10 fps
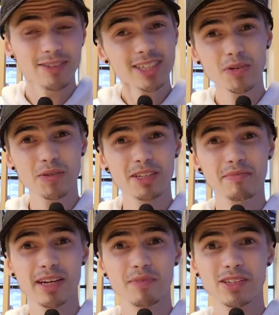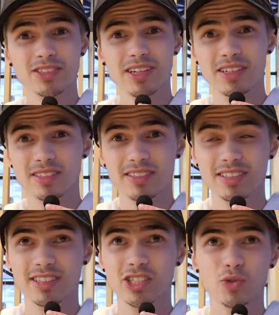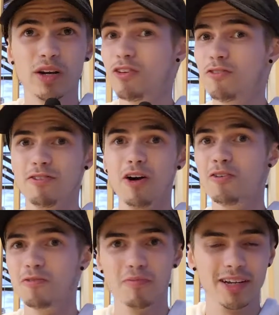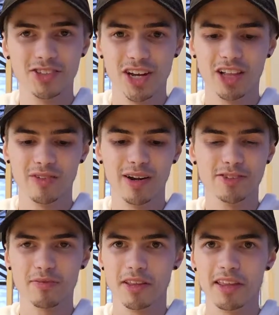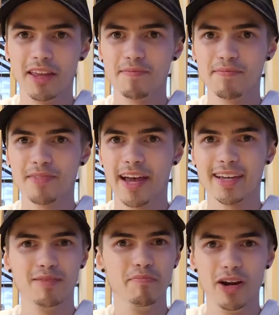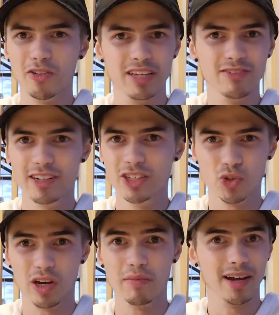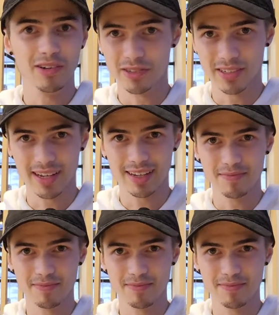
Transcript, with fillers: I feel like it wouldn't really make much sense to try to revolve my channel around something that I can barely even enjoy in my own time.